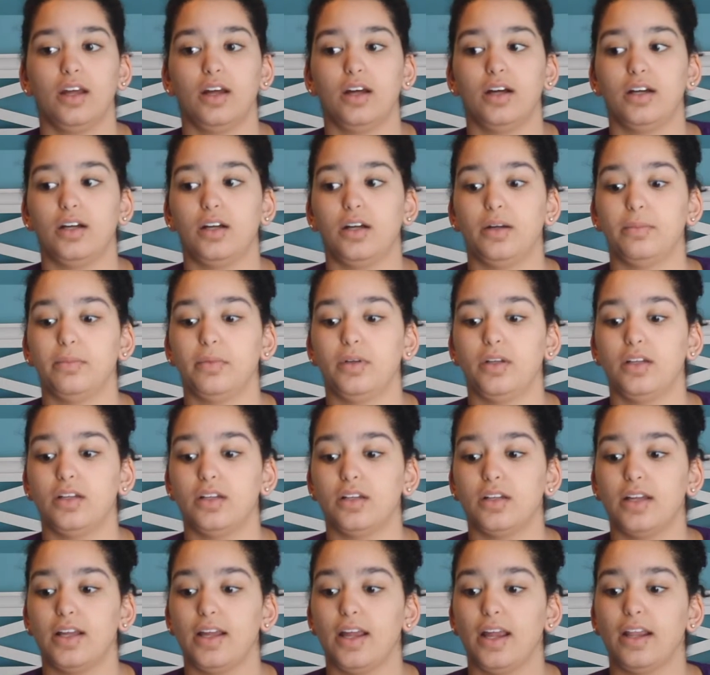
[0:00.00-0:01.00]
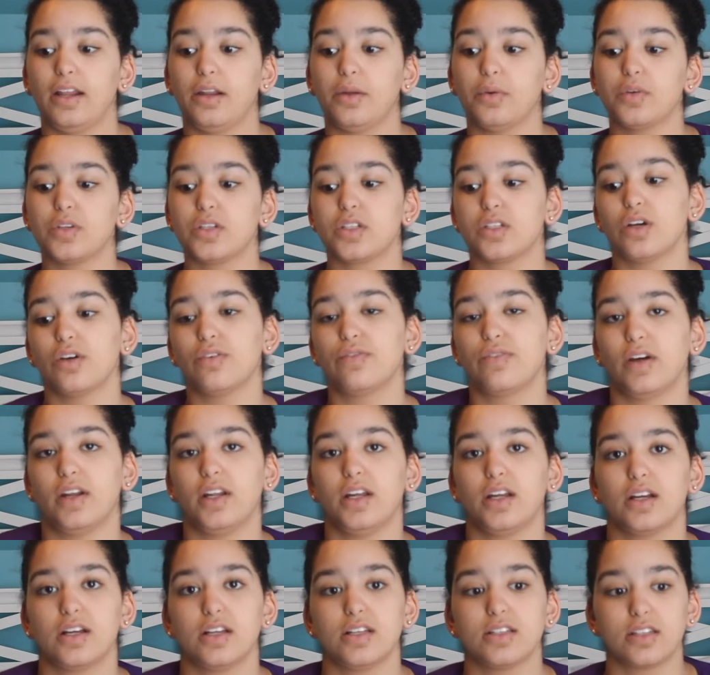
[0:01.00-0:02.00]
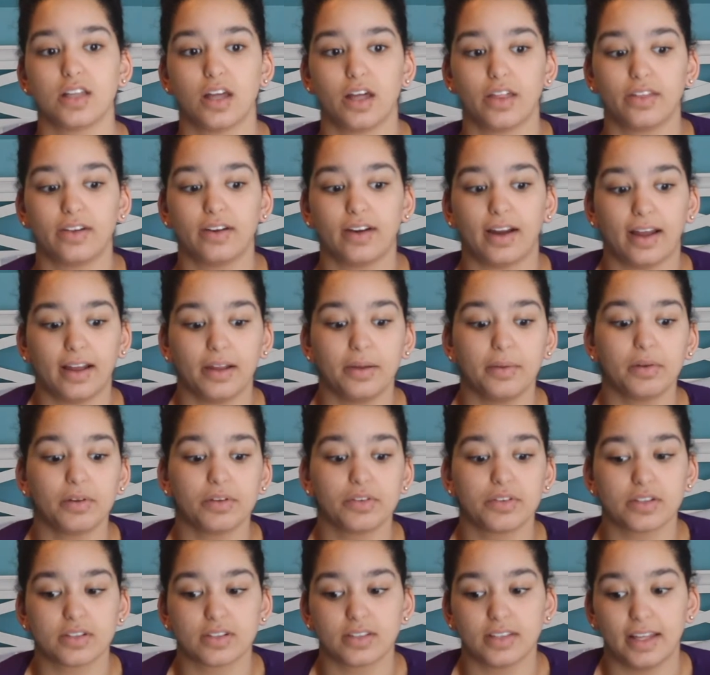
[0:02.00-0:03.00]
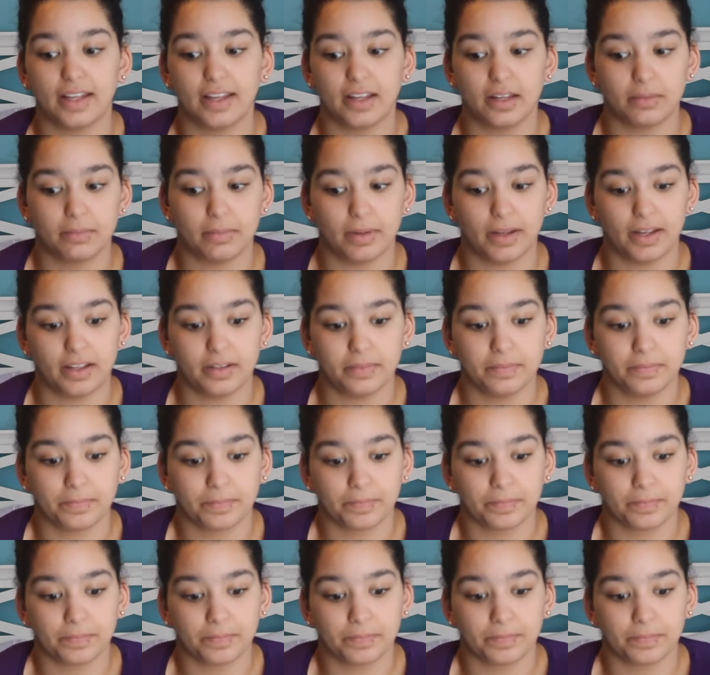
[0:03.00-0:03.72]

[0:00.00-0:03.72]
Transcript: And it was so funny because the other night we were just laying in bed